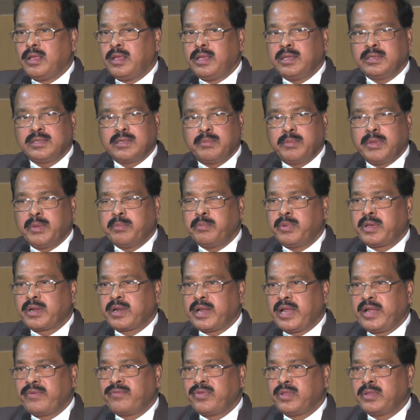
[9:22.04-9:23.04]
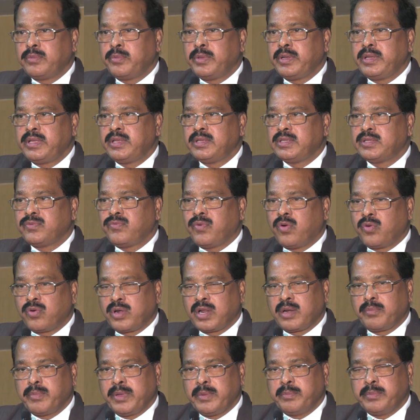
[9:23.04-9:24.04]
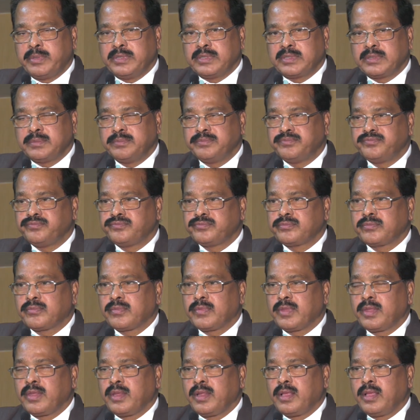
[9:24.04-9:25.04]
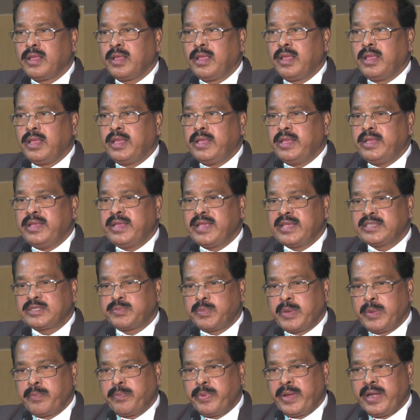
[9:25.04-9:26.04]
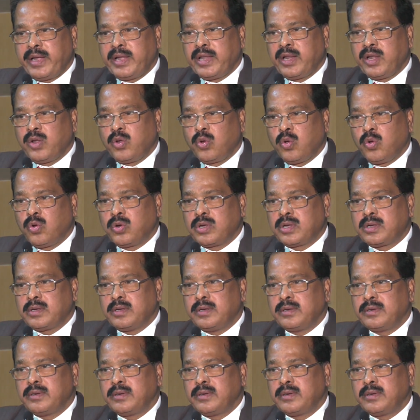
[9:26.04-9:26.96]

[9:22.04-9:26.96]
he is a member right from the beginning, he is founder member. He has prepared a note